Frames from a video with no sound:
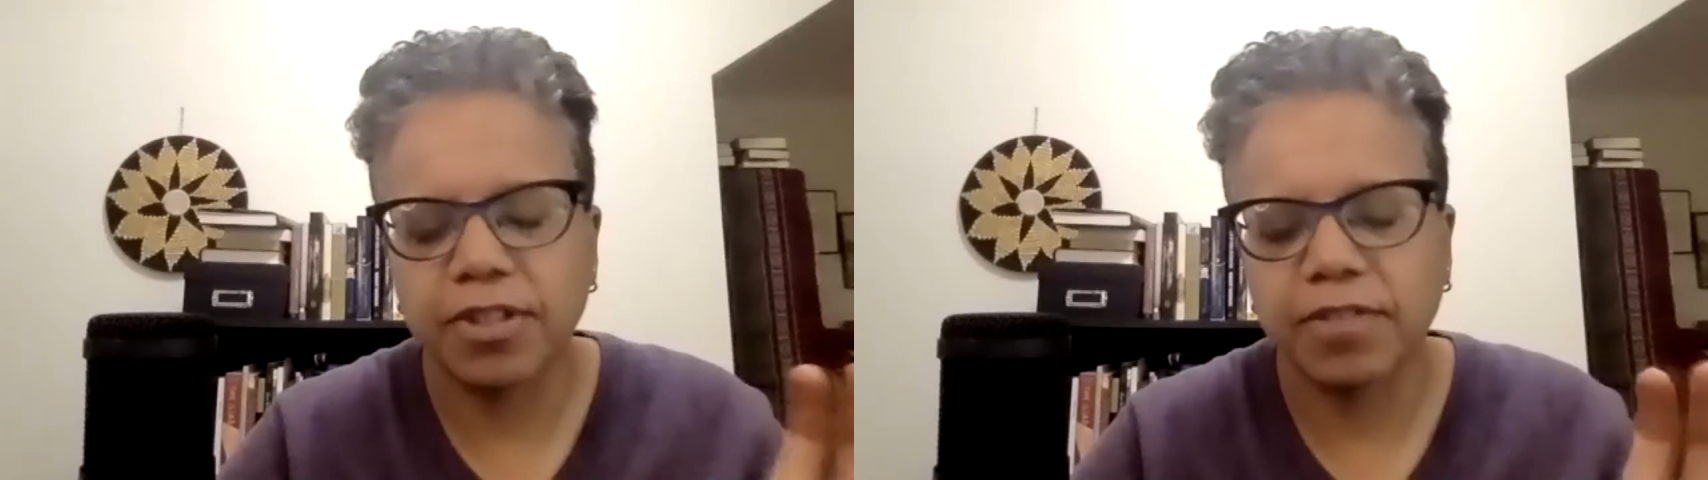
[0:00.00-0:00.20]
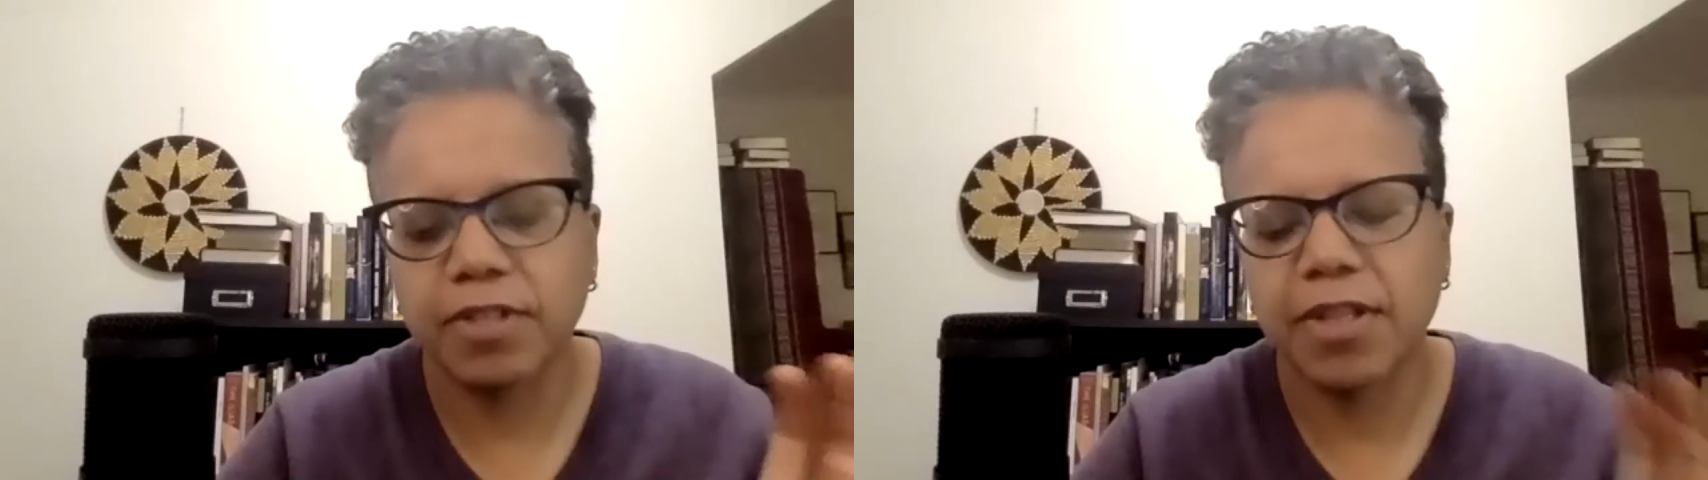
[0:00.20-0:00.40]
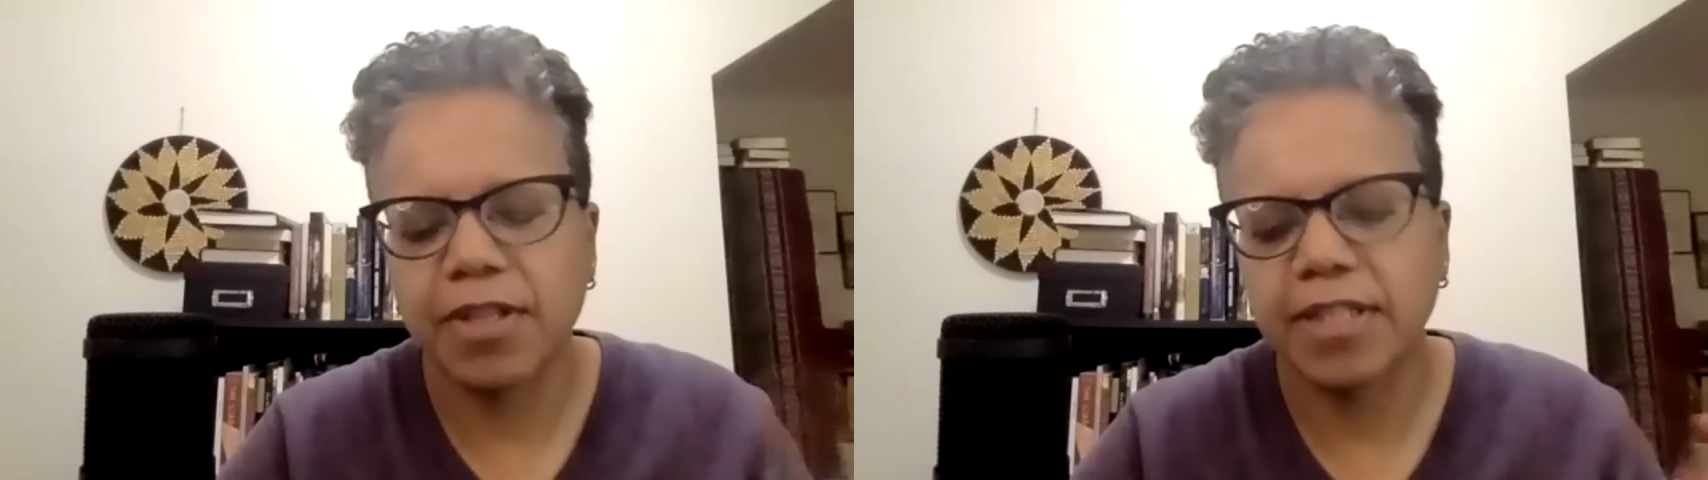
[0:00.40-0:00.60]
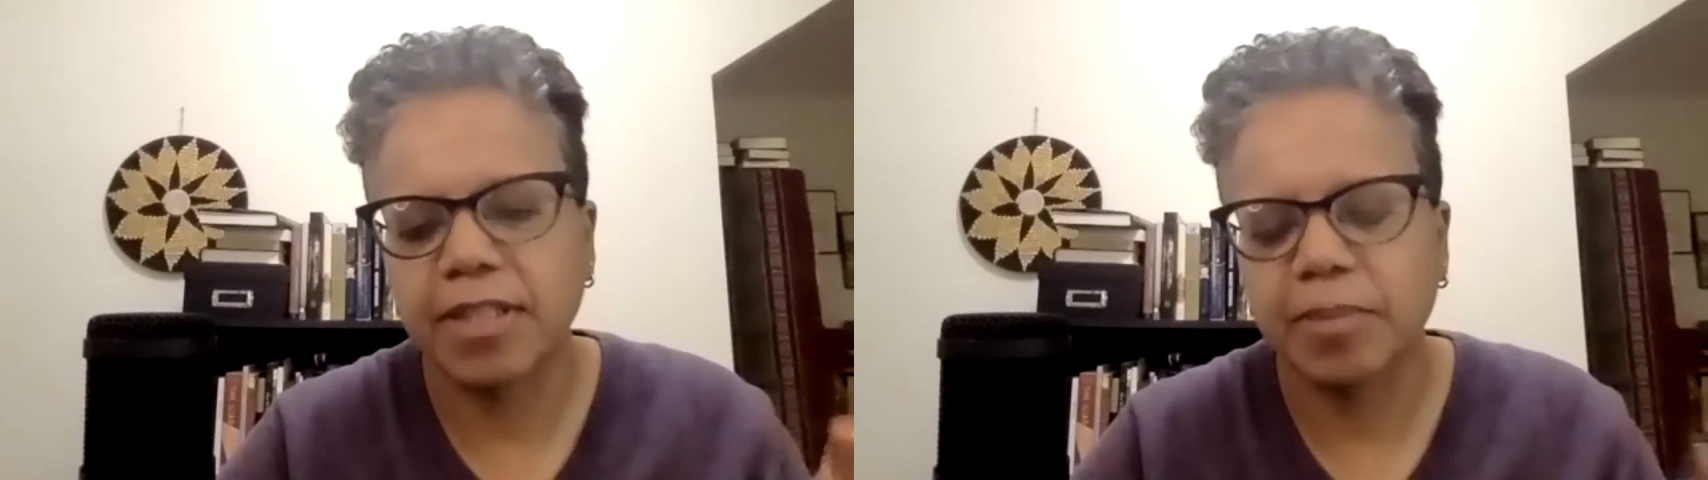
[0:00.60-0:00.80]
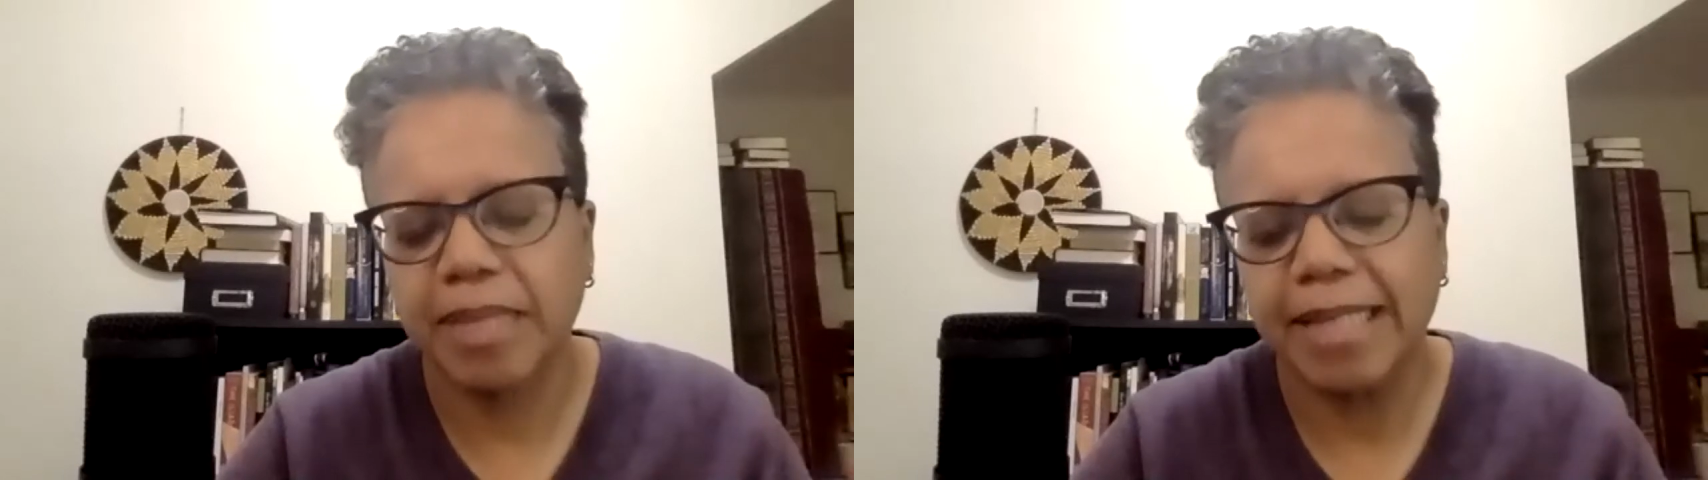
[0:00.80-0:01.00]
of an
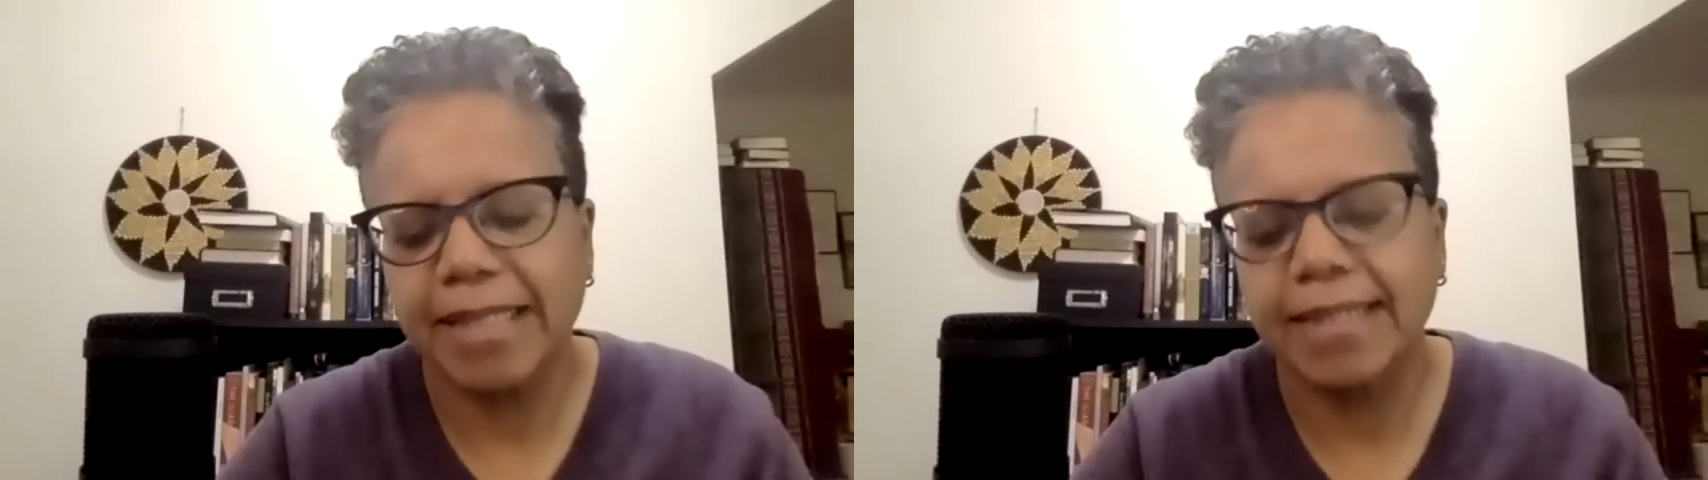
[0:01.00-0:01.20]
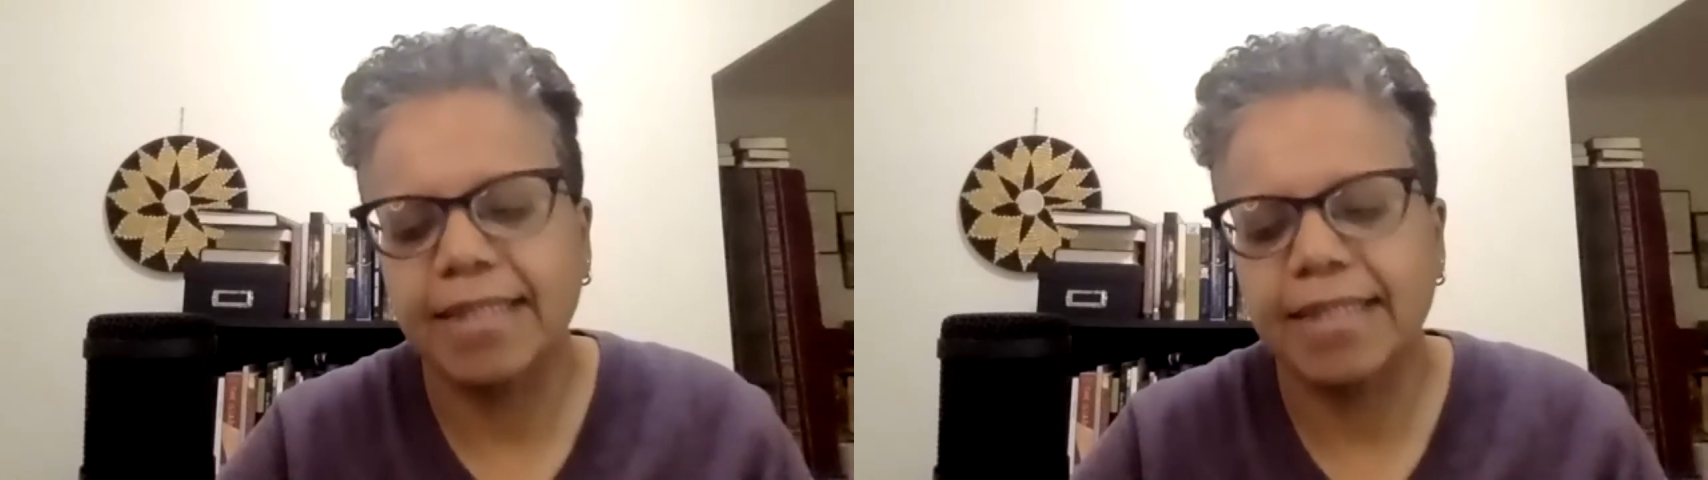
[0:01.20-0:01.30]
authentic Blackness